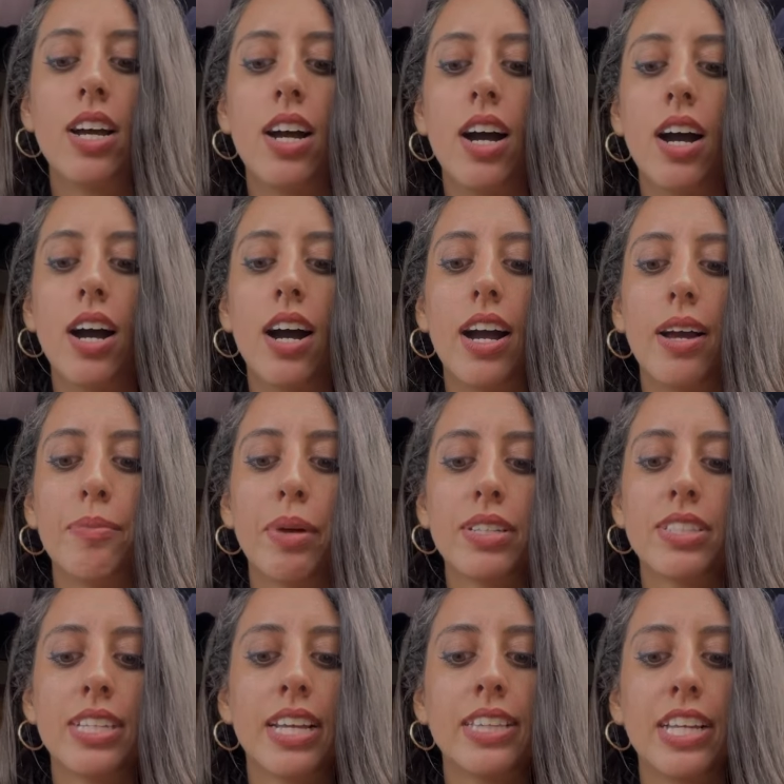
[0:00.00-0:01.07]
I'm not
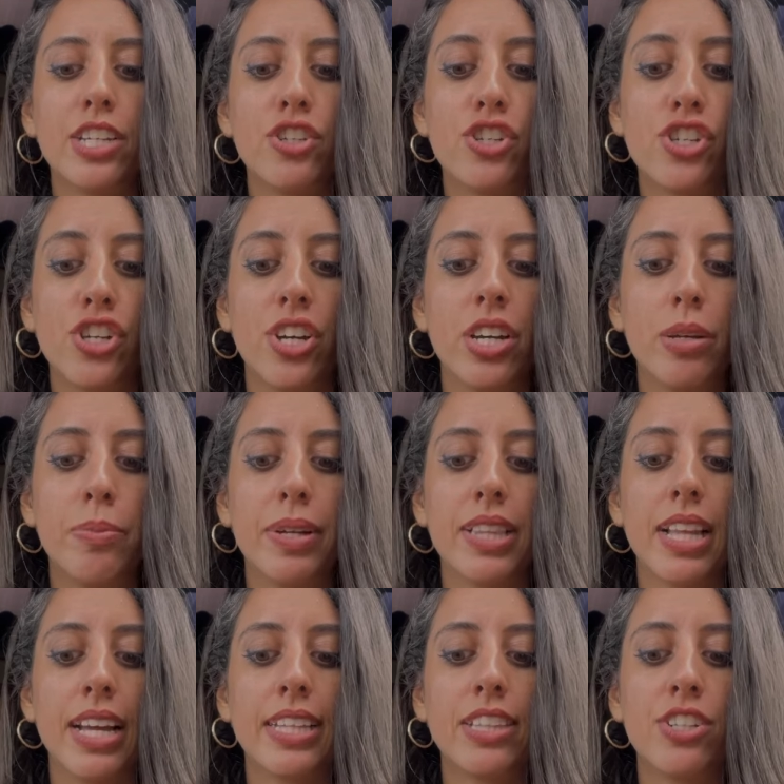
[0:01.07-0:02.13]
saying that you should, but
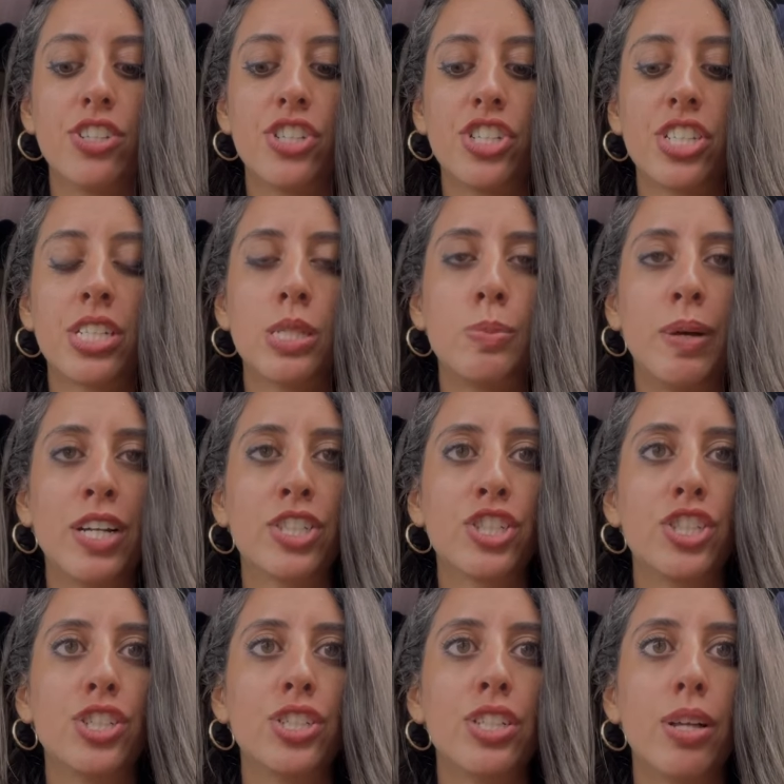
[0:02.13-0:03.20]
like, there's just
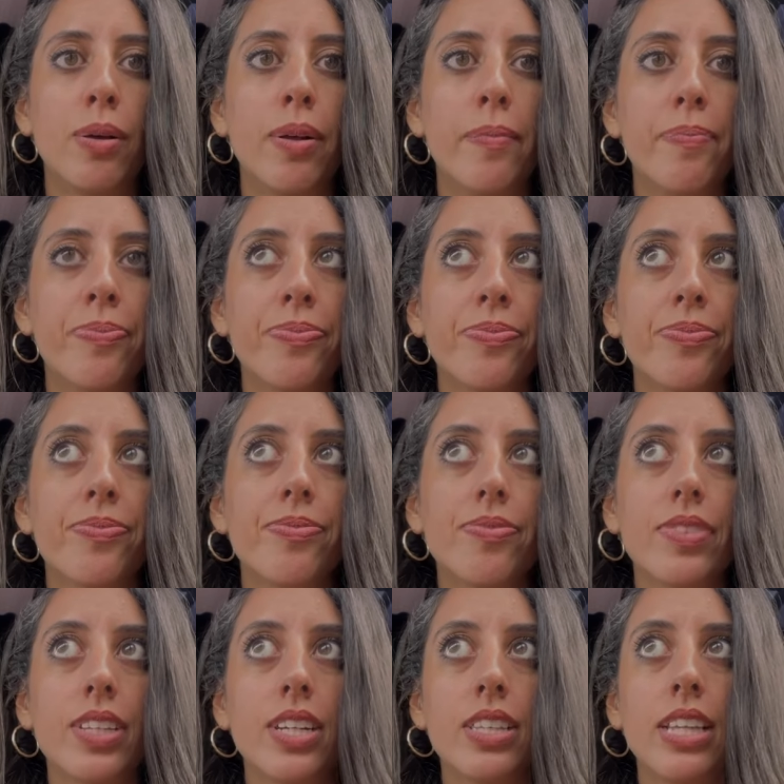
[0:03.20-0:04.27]
special
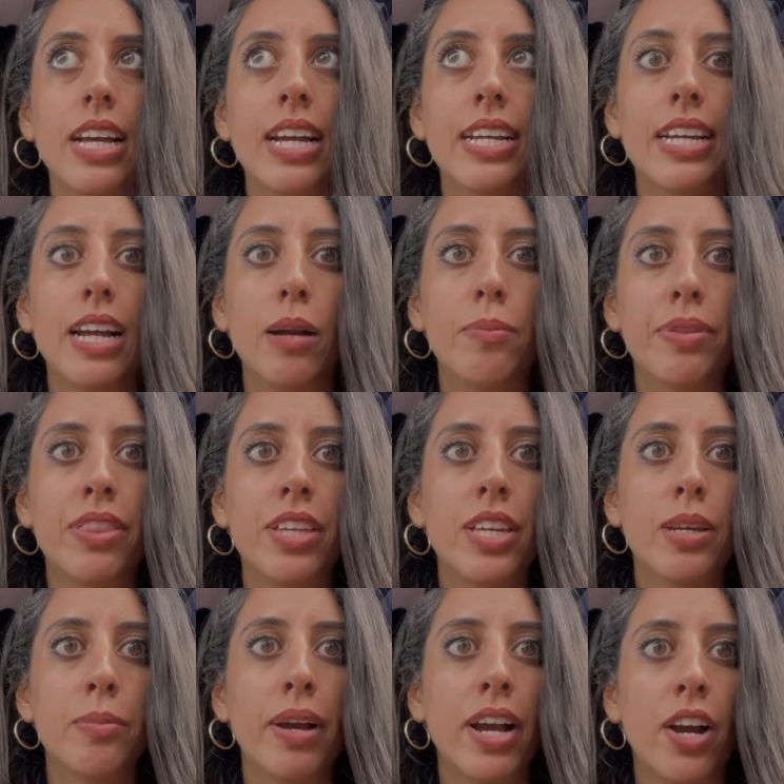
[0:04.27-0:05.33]
like empathy
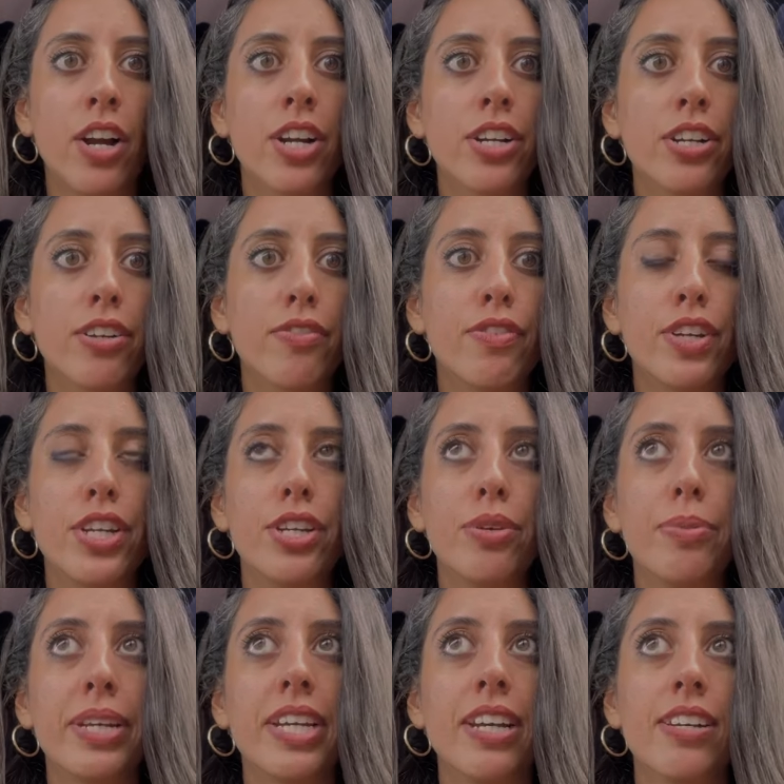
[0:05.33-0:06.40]
in my heart for you
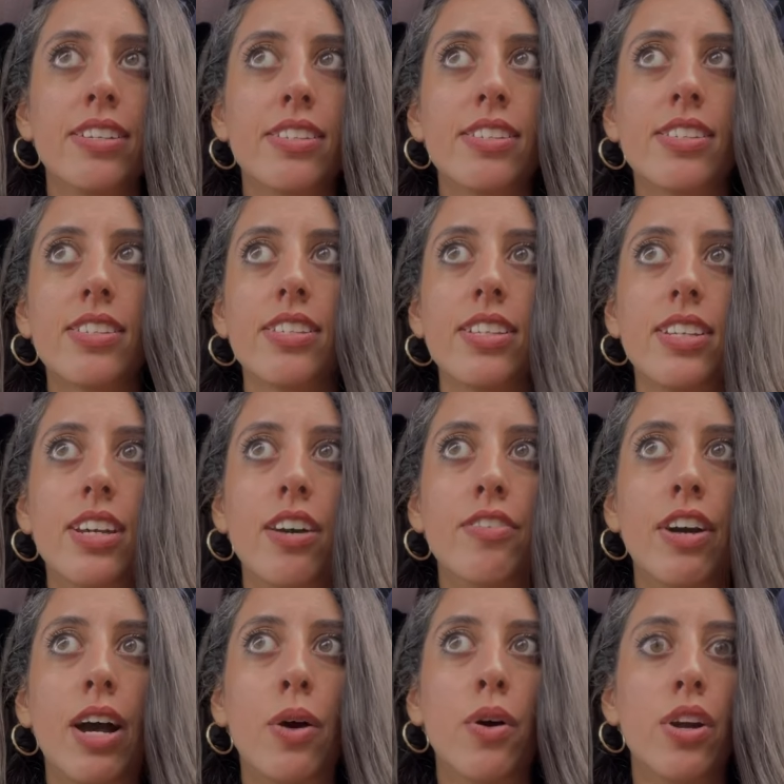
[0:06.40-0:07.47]
because of
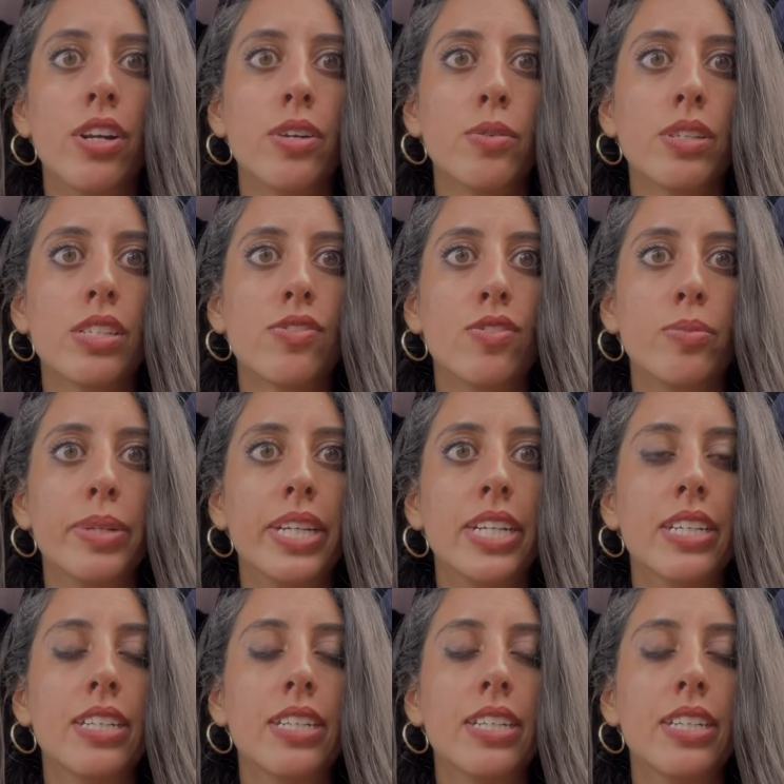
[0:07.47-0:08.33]
how hard it was for me.